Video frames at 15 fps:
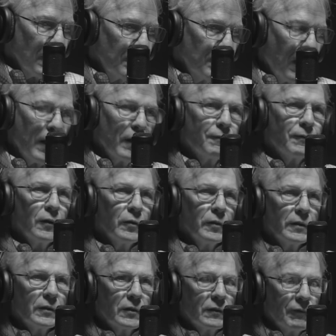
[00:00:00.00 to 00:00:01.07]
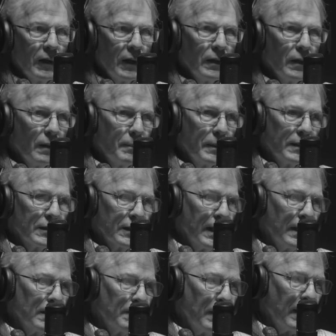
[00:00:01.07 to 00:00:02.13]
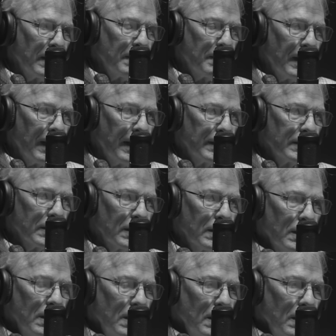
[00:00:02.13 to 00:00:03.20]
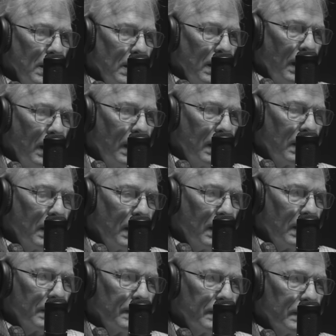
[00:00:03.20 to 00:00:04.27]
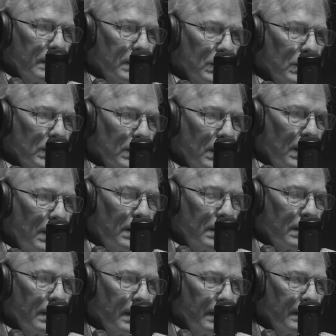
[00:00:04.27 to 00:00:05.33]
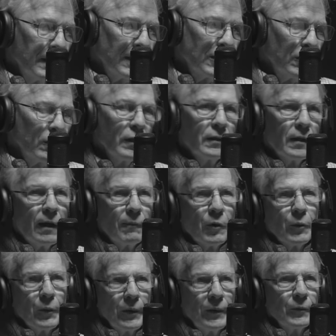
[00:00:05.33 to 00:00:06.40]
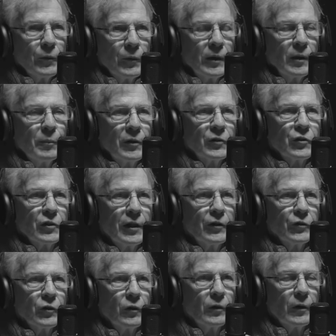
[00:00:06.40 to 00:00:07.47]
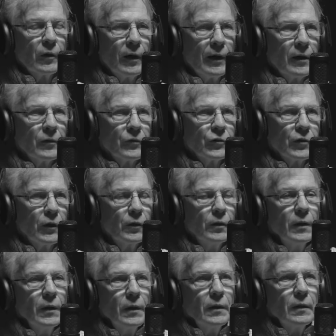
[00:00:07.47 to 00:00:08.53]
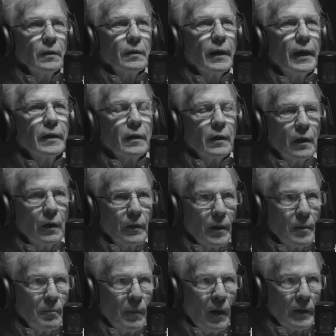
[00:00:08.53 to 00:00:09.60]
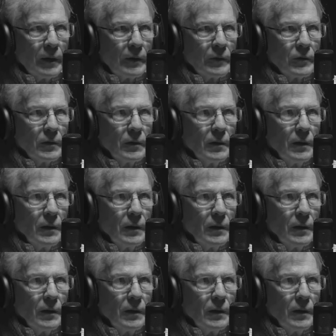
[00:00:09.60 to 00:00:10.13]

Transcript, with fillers: body fluids filling up inside the body bags. And that's the only time where we really put skids on the ground so they could load up bodies.